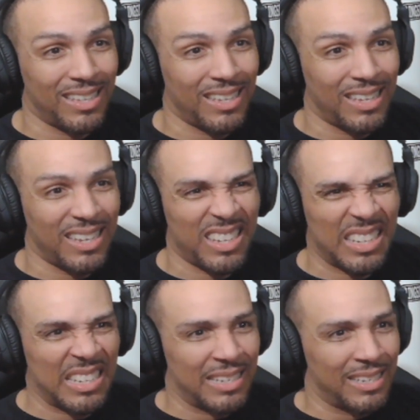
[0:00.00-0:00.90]

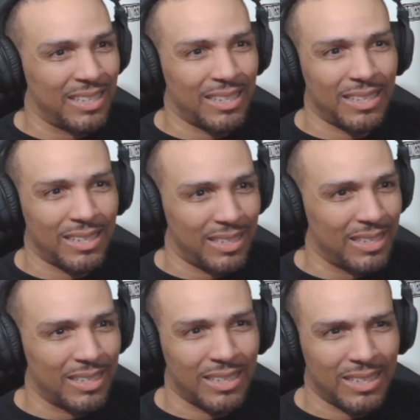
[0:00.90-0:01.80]
Distressed denim,
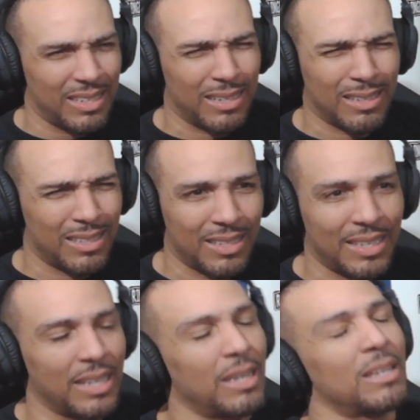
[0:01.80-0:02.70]
addendum, and alterations
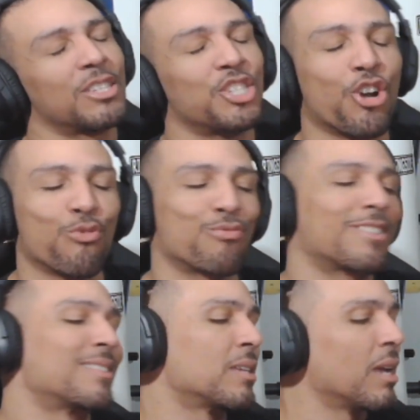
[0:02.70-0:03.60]
from altercations
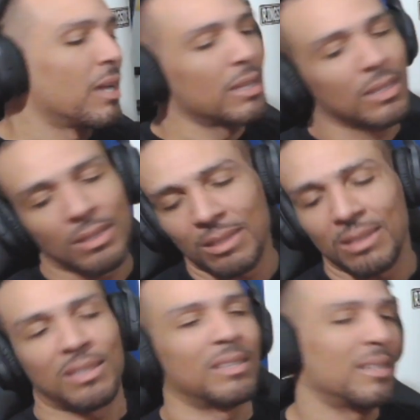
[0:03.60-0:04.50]
in case you get lost
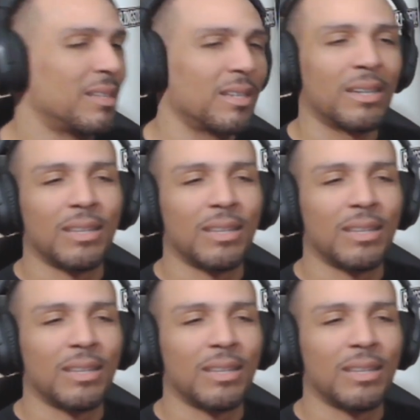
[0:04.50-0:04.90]
in the block's